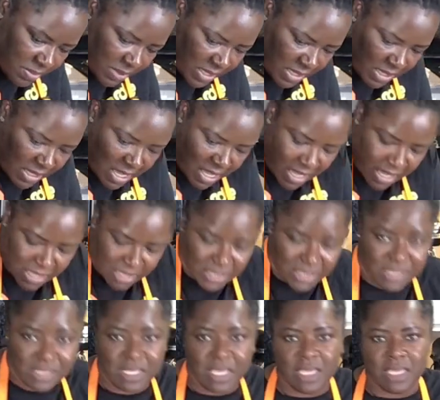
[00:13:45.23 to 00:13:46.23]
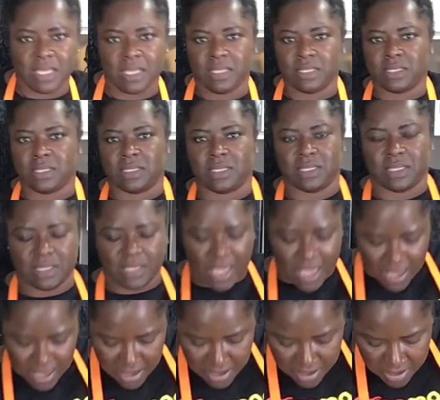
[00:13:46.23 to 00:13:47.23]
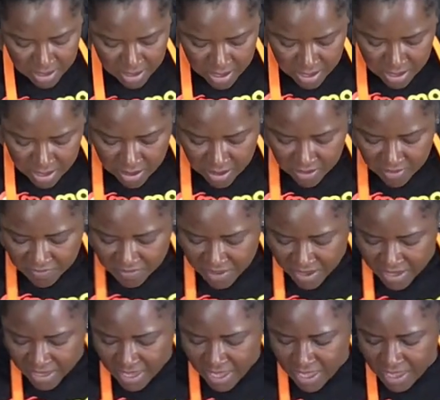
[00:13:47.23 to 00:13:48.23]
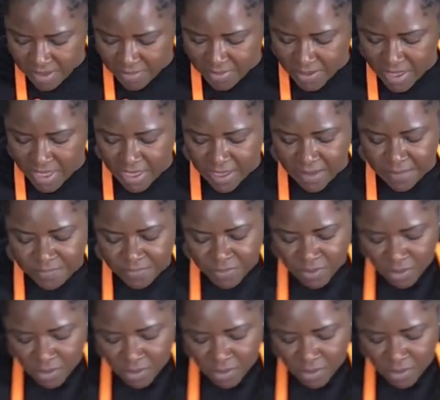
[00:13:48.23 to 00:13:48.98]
be sticking to the side of my cake pan.